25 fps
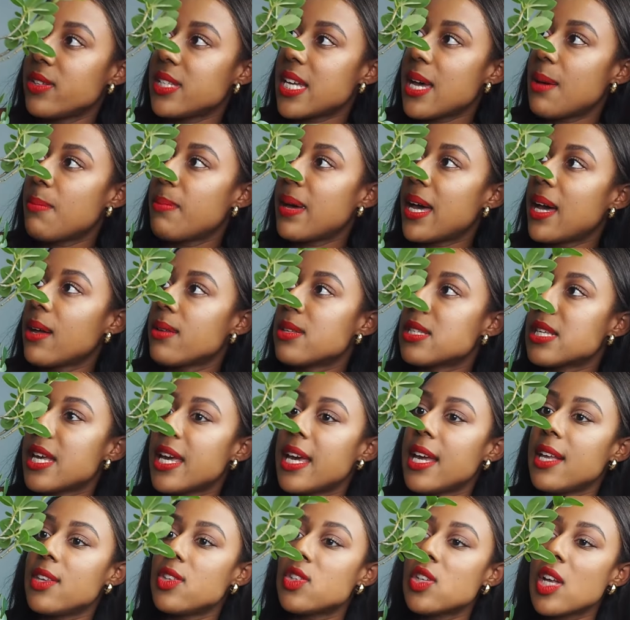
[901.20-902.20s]
£10
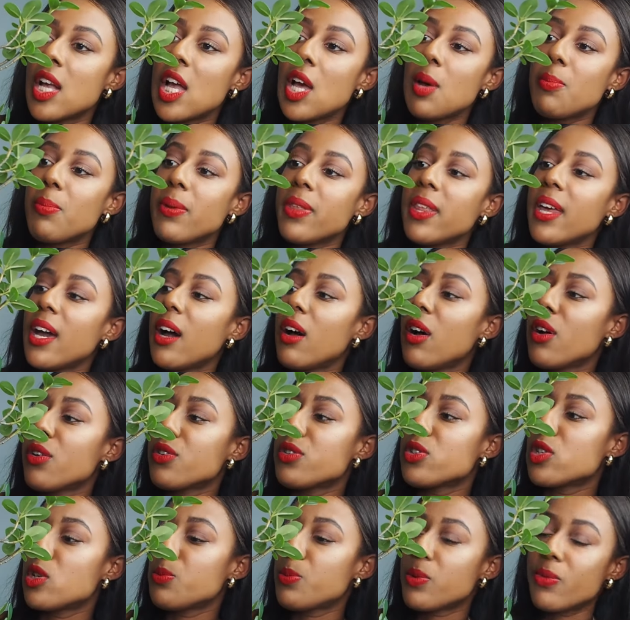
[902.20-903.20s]
each, but they are
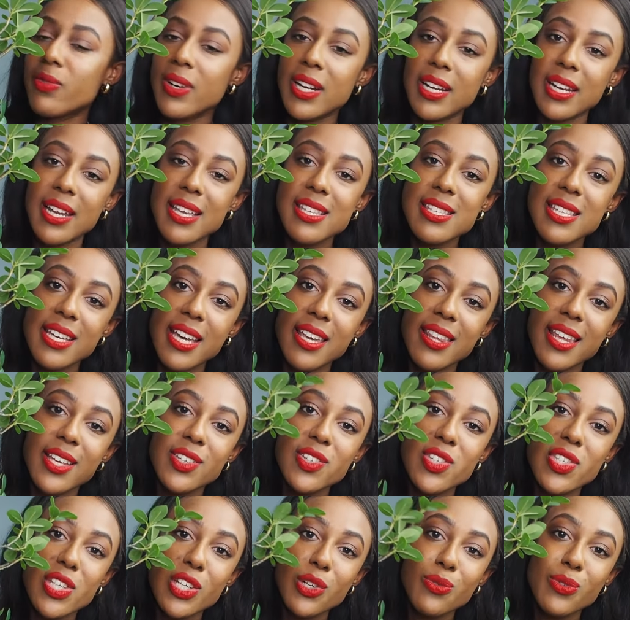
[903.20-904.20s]
super realistic and they
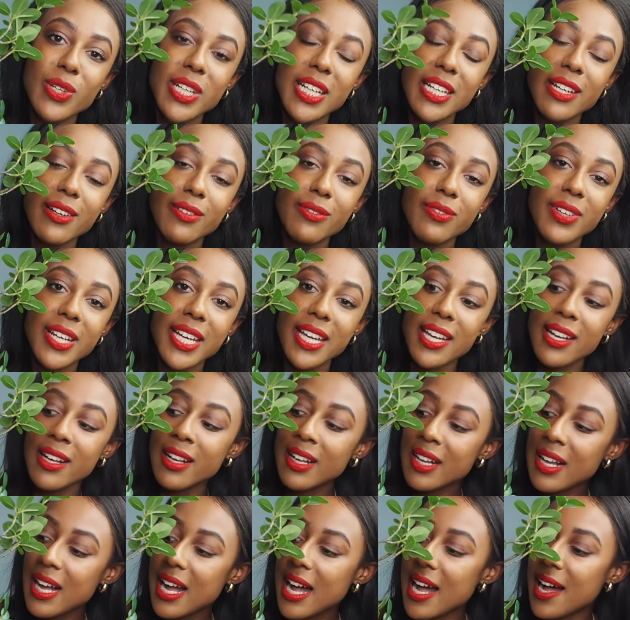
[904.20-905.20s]
just look really lovely.
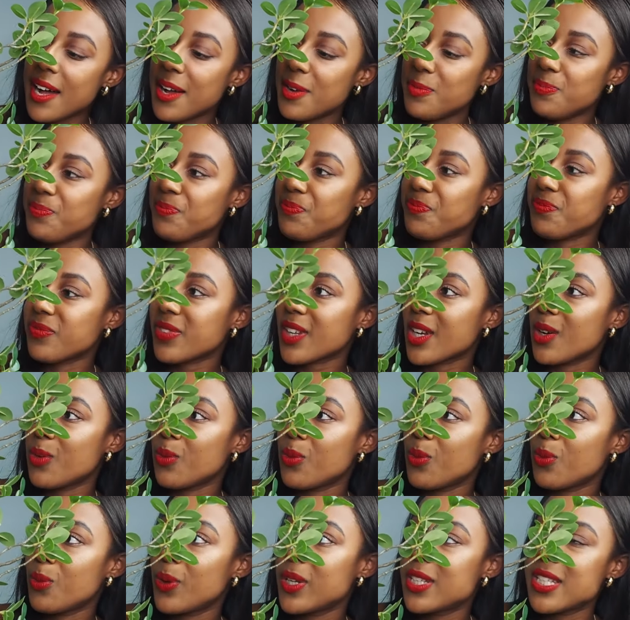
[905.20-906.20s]

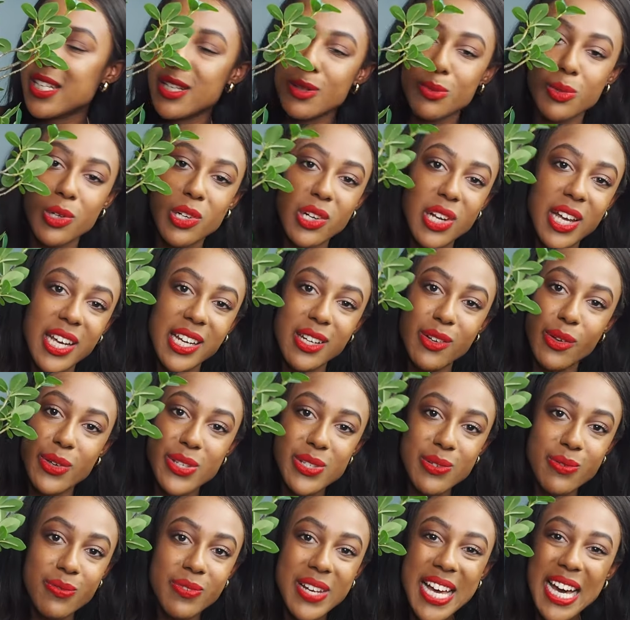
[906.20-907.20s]
We didn't want like
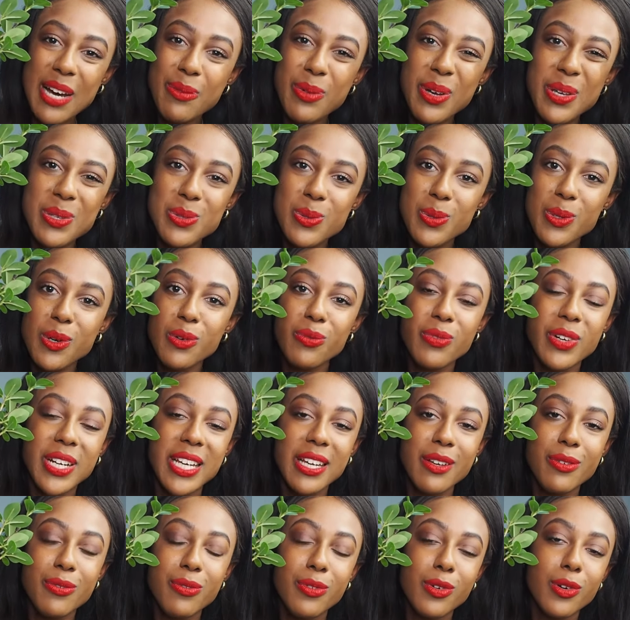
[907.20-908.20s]
lots of flowers. We're not
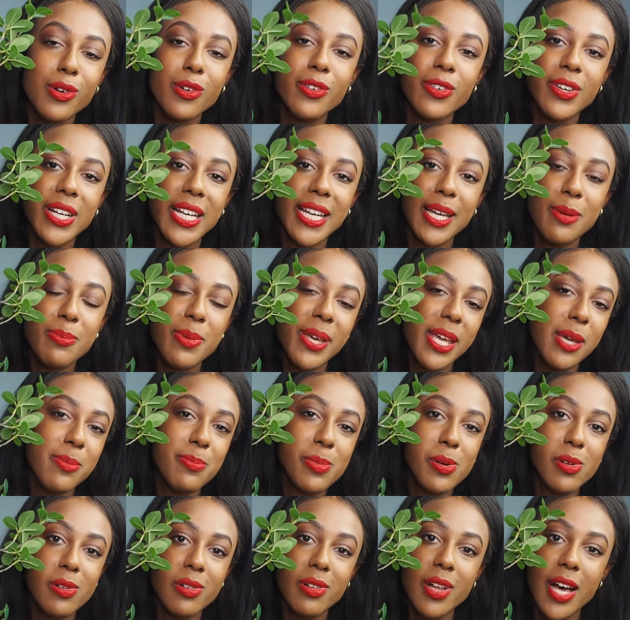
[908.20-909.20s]
really florally
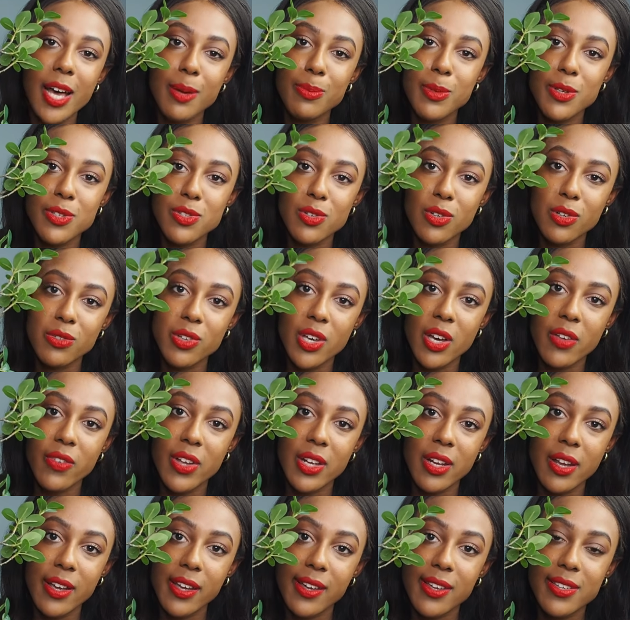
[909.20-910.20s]
people. I'm the sort of girl
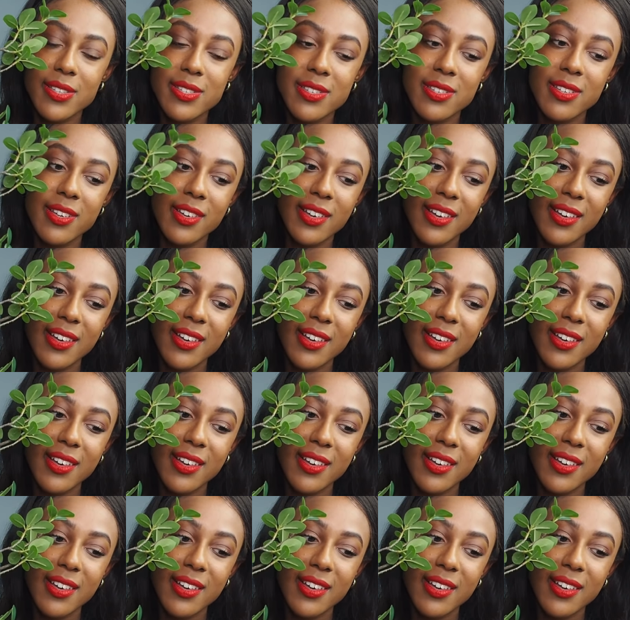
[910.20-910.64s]
that likes